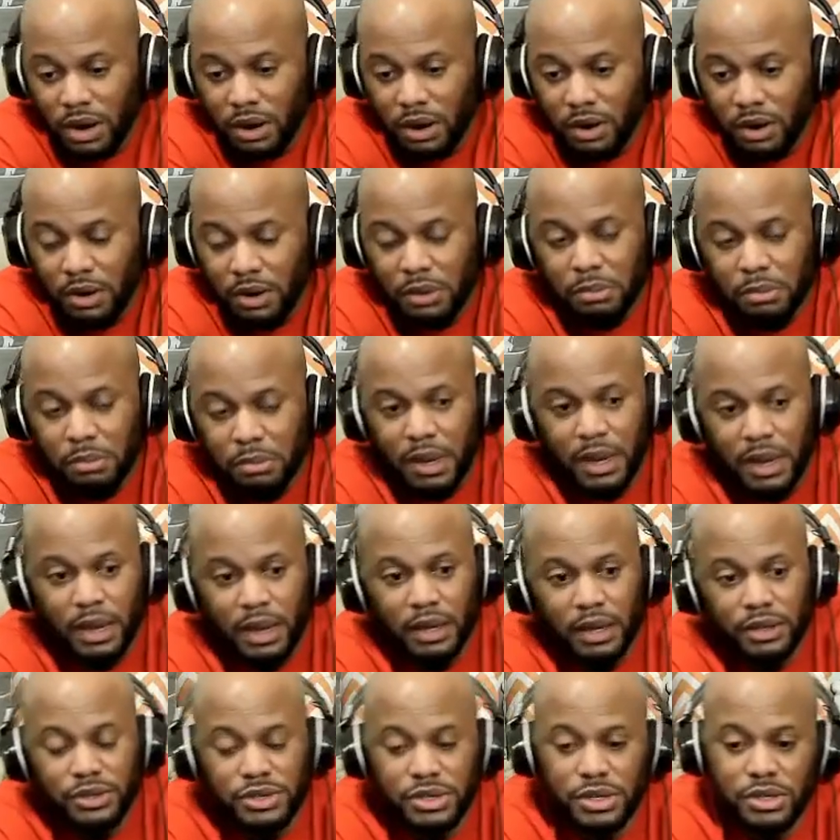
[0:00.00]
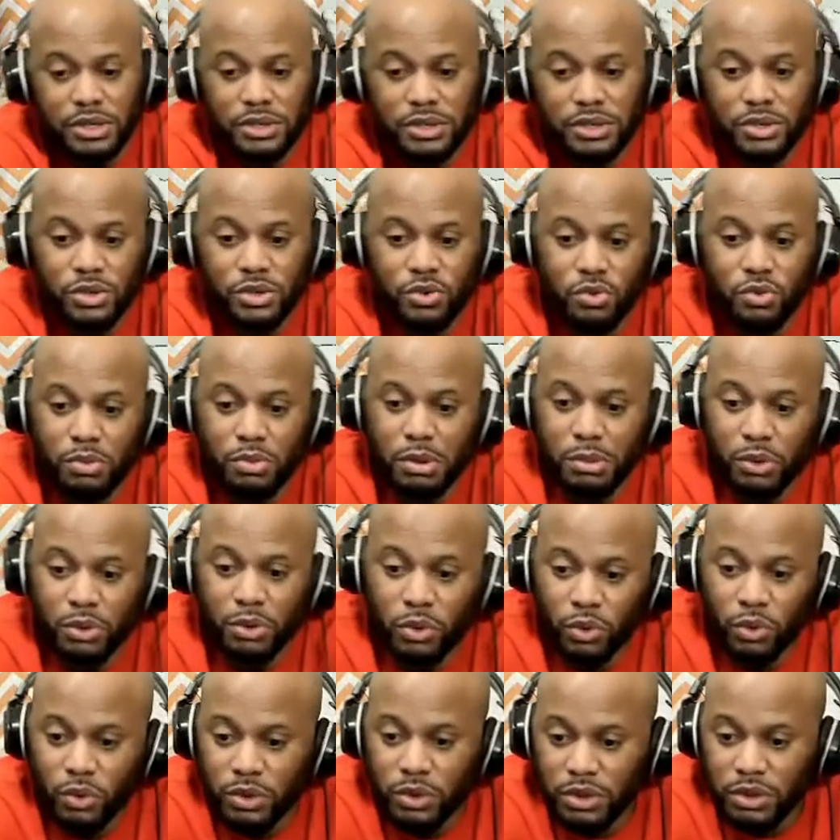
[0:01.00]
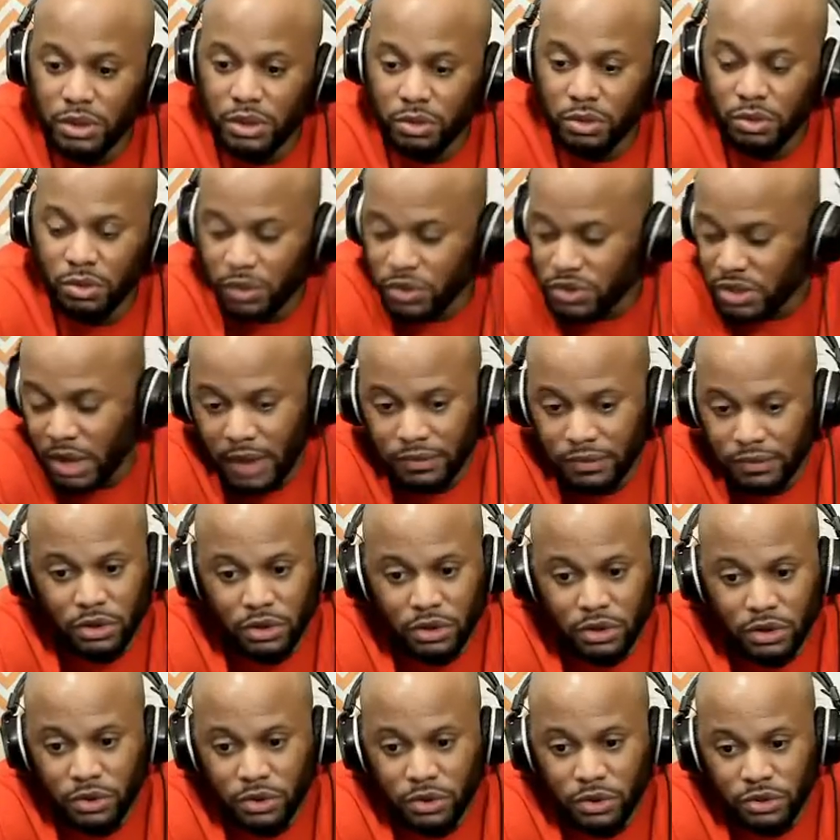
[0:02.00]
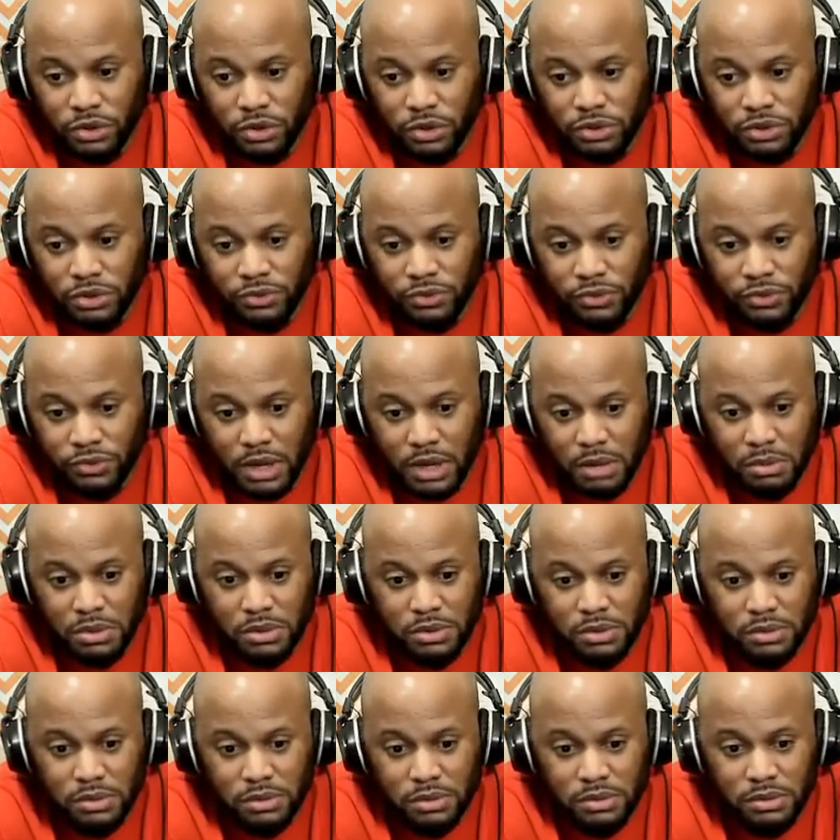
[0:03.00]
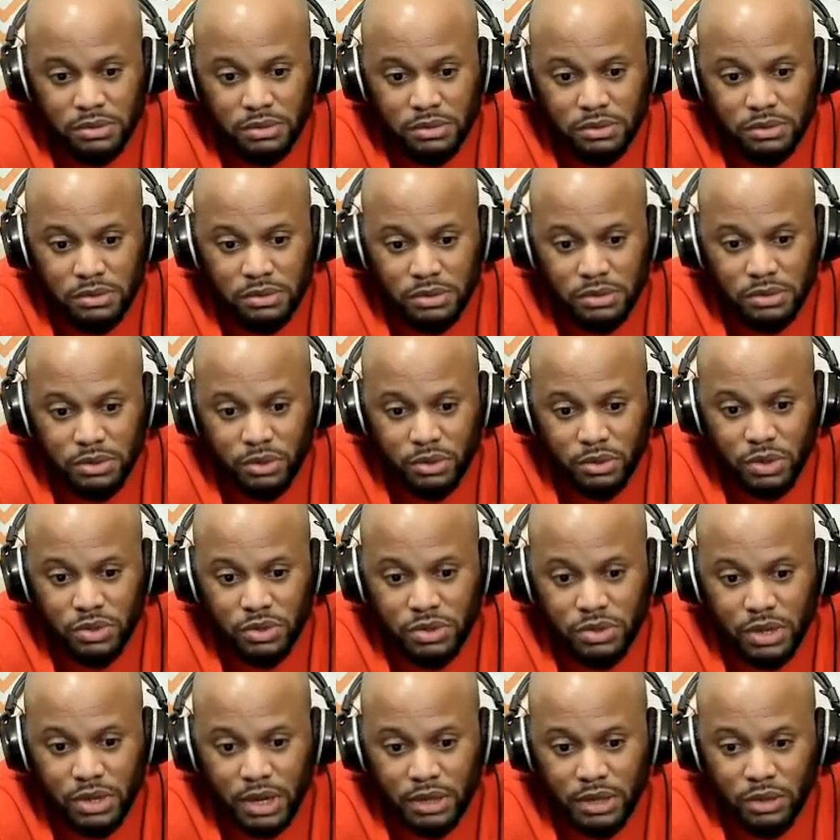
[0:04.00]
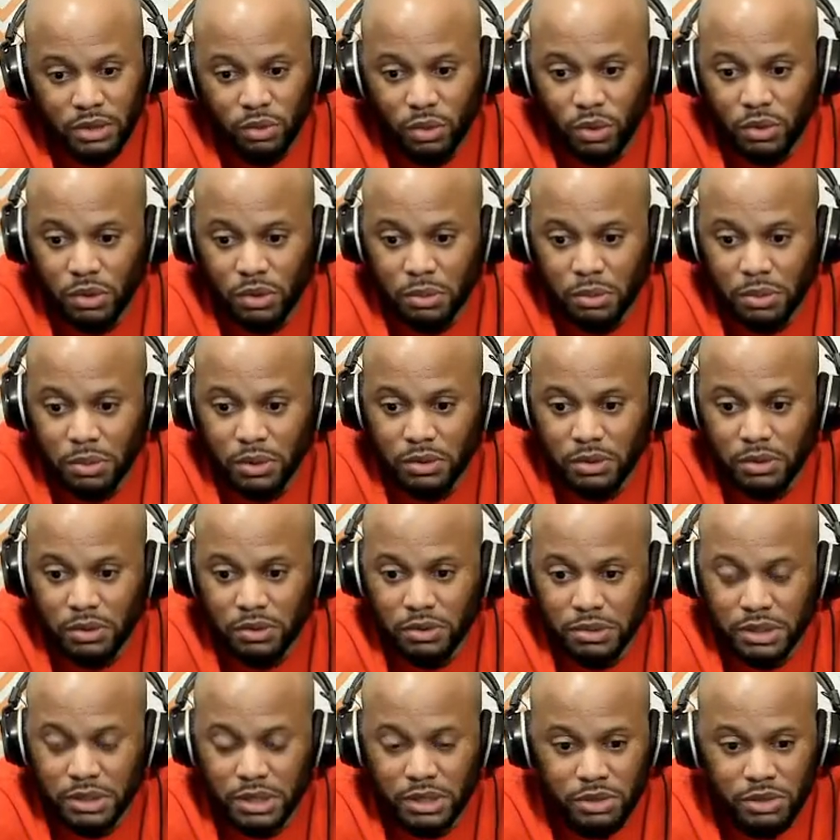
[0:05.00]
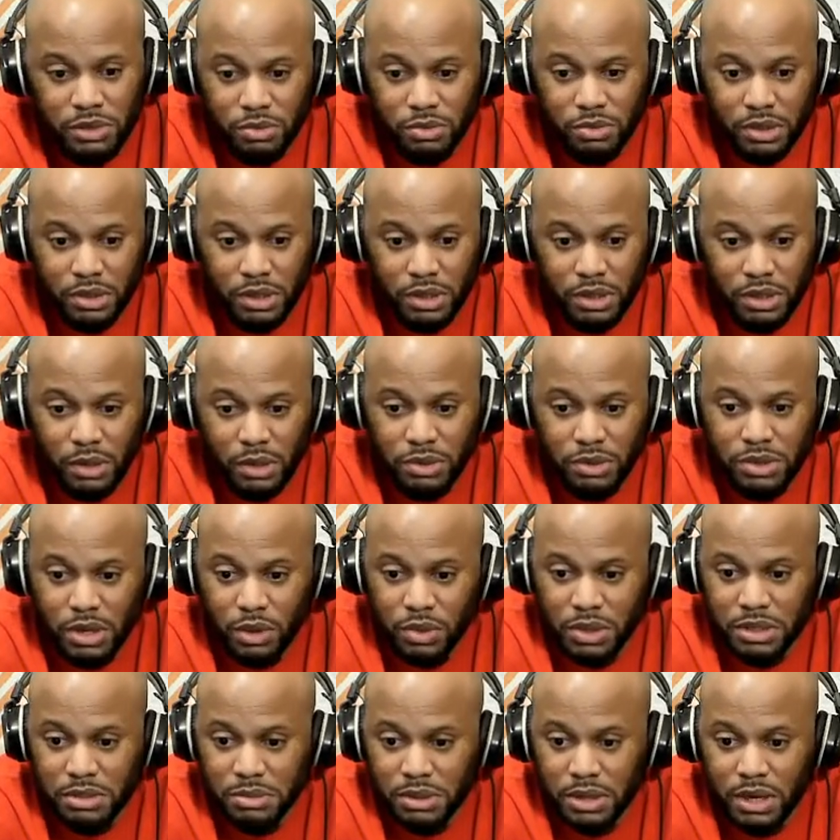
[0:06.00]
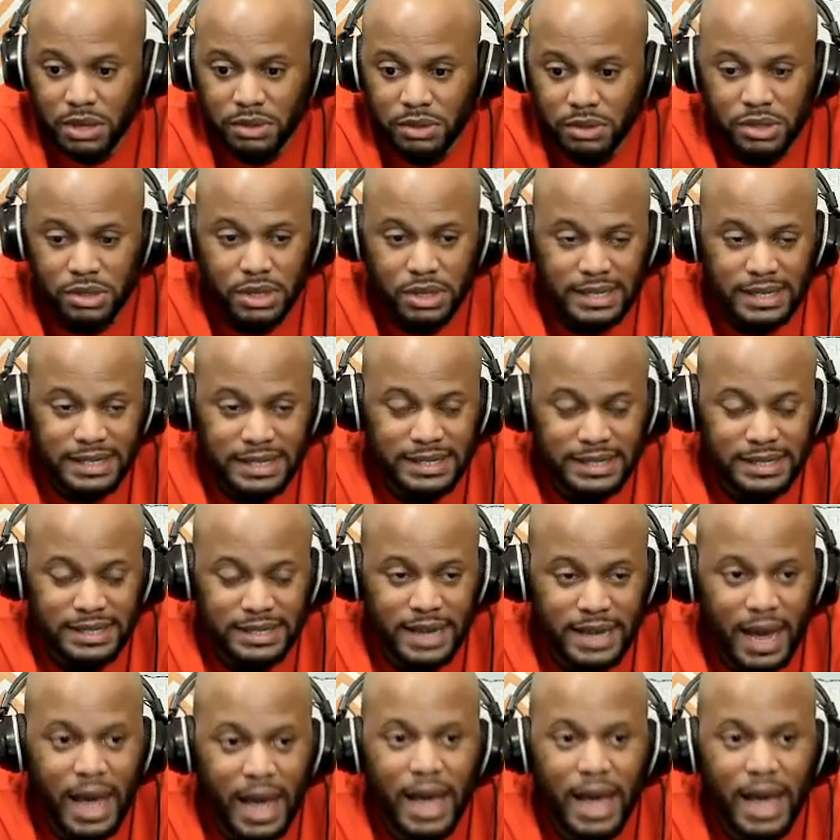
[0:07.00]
are back. Six. Do you remember growing up when we used to have to go get a girl's number? We used to have to roll up on them and talk to them, whether they was at Wendy's, McDonald's,